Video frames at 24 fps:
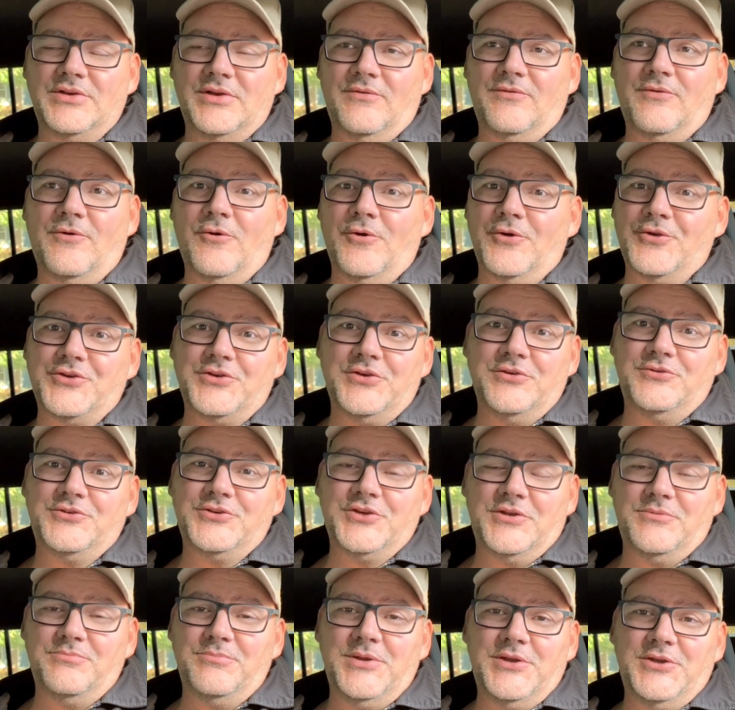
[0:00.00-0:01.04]
Of course, you
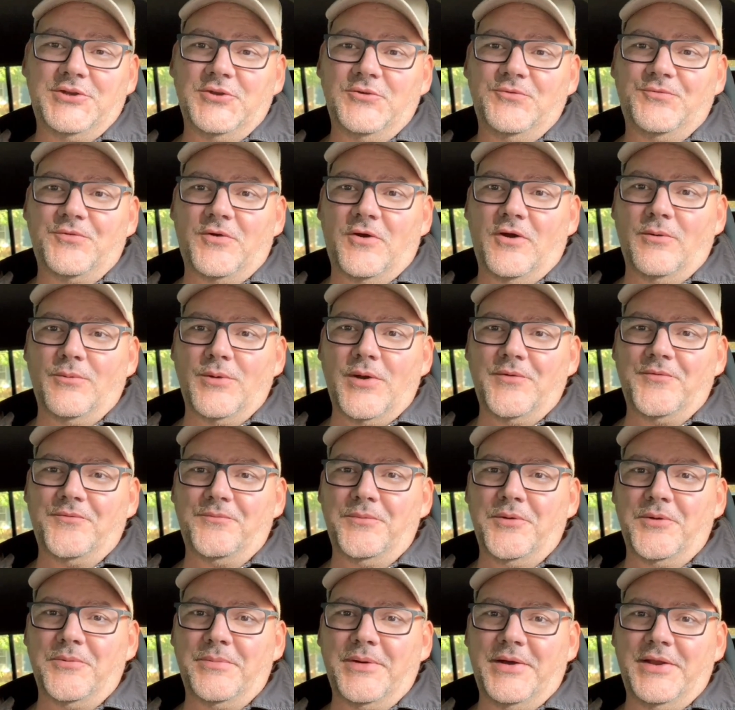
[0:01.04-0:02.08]
shouldn't be too far away from
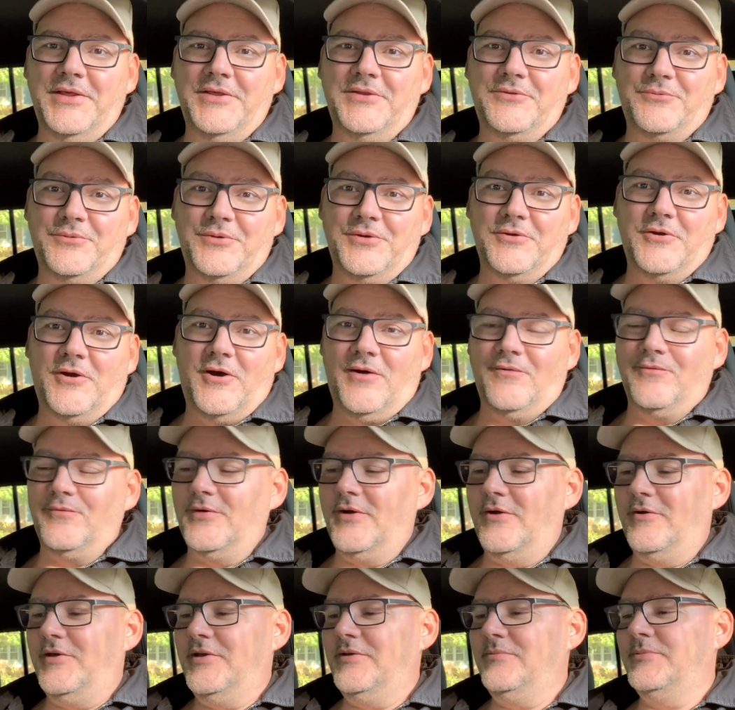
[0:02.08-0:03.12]
your buddies when you're
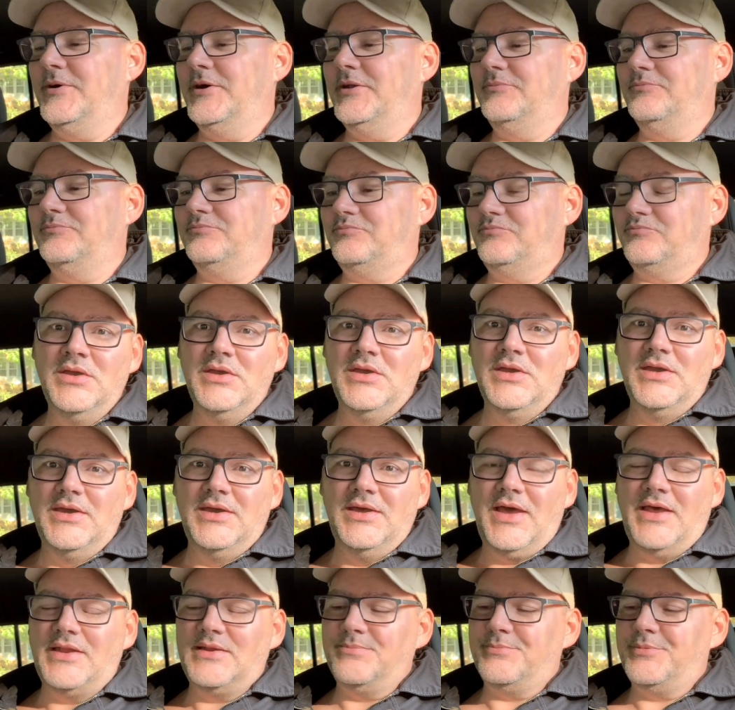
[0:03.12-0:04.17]
off-roading, but it
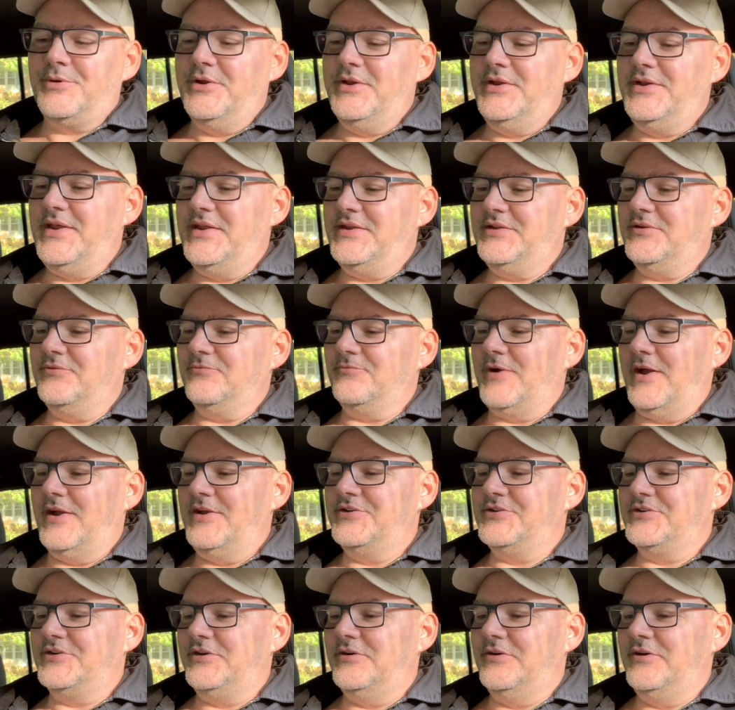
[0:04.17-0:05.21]
has a pretty decent
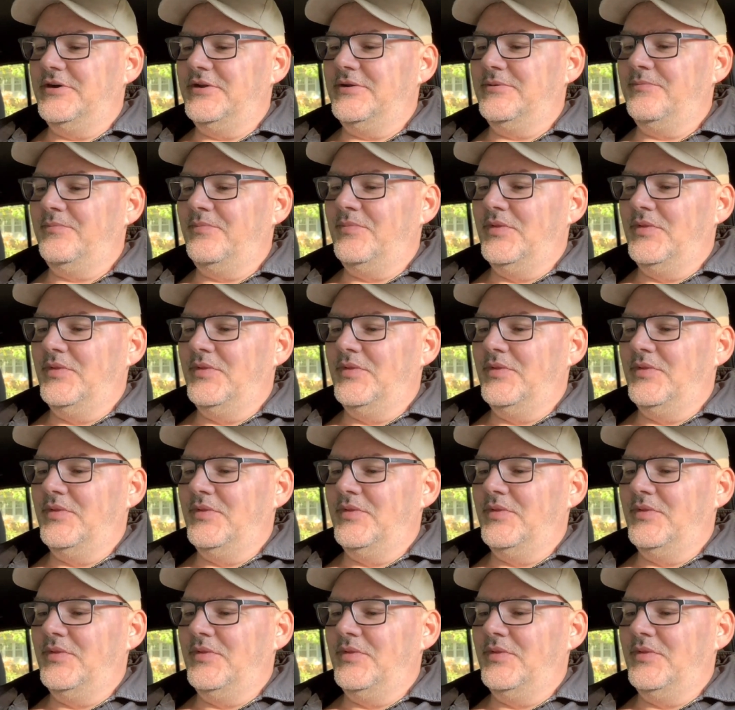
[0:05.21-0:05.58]
range to it.